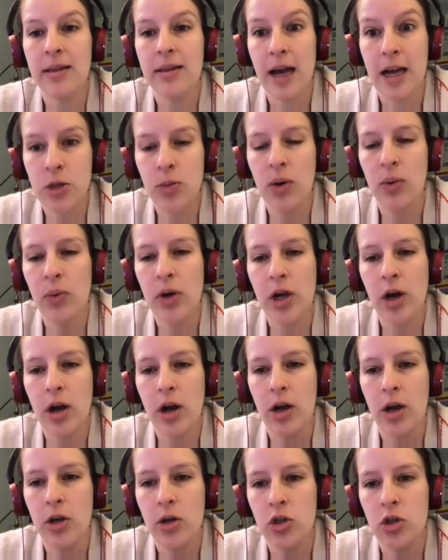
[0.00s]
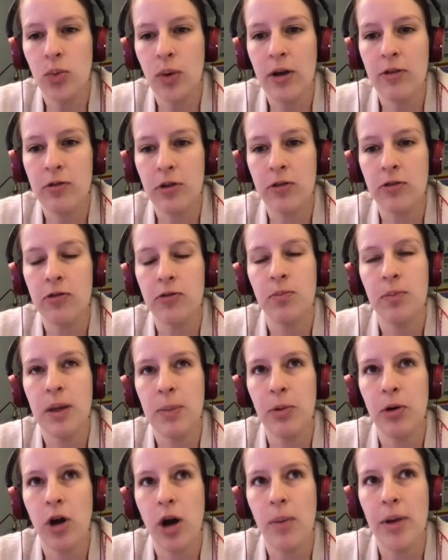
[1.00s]
that's when we got a huge wave of
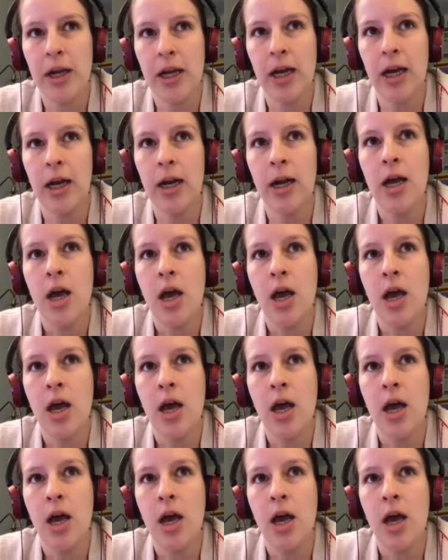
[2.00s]
people coming in.